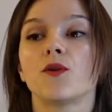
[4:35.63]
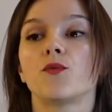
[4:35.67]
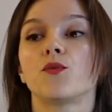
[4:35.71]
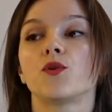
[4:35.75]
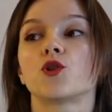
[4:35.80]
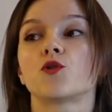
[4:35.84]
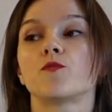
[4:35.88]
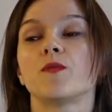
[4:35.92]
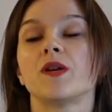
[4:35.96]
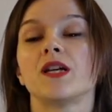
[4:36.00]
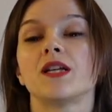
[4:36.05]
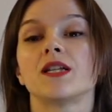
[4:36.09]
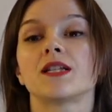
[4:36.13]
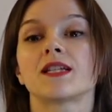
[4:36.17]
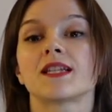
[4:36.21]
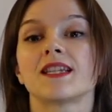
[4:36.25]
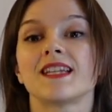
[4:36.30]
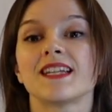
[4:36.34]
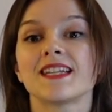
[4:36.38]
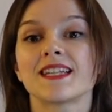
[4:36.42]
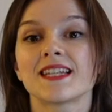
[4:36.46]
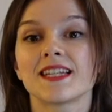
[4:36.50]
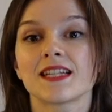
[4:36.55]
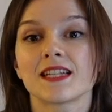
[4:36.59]
which means
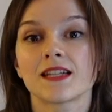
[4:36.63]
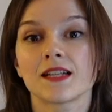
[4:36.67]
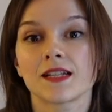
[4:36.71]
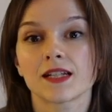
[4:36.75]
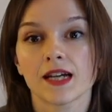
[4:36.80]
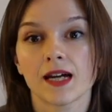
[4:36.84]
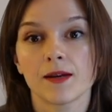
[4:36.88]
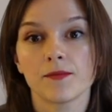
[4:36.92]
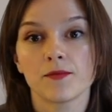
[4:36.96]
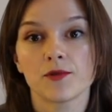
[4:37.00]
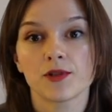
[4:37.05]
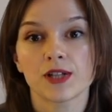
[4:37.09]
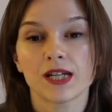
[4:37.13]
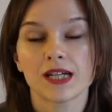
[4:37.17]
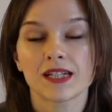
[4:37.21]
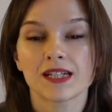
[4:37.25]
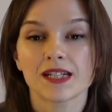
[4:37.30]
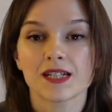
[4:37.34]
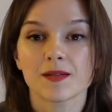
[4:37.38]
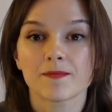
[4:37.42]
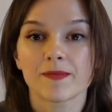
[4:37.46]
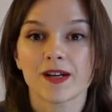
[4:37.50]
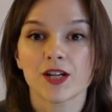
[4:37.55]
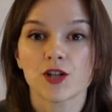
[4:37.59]
this is the time to get
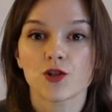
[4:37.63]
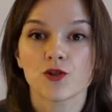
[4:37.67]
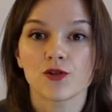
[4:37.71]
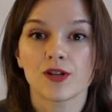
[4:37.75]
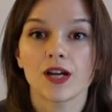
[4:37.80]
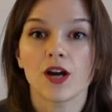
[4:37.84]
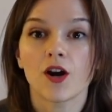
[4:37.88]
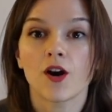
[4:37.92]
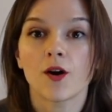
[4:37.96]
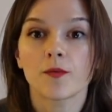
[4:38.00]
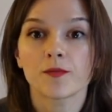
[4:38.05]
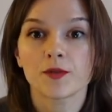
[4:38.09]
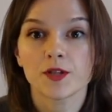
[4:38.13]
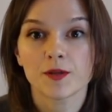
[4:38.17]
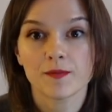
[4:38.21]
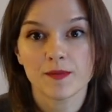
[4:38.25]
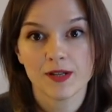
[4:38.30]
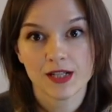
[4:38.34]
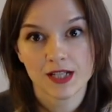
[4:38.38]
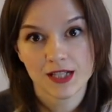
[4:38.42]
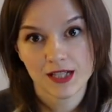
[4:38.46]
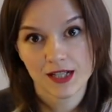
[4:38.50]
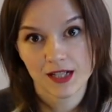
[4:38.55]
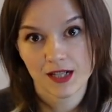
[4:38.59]
especially
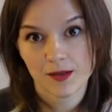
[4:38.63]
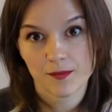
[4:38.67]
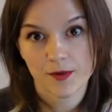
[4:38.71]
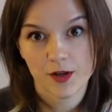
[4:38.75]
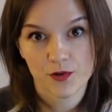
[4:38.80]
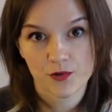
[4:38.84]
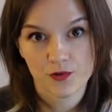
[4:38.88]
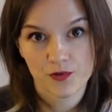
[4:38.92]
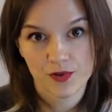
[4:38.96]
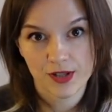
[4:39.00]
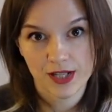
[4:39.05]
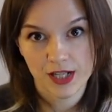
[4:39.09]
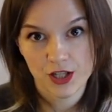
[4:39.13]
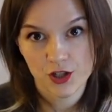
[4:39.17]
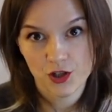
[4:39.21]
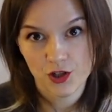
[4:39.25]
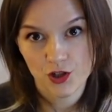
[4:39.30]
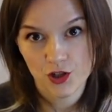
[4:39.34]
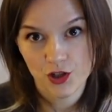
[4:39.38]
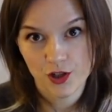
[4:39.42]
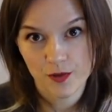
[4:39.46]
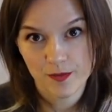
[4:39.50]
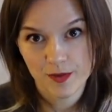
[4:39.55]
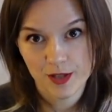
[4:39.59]
optimistic about
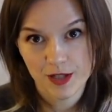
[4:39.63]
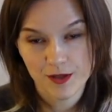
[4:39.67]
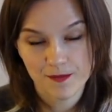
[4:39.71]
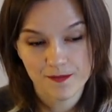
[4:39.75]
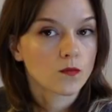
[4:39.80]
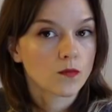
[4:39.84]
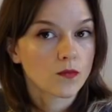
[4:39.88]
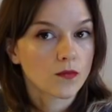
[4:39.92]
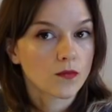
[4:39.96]
relationships.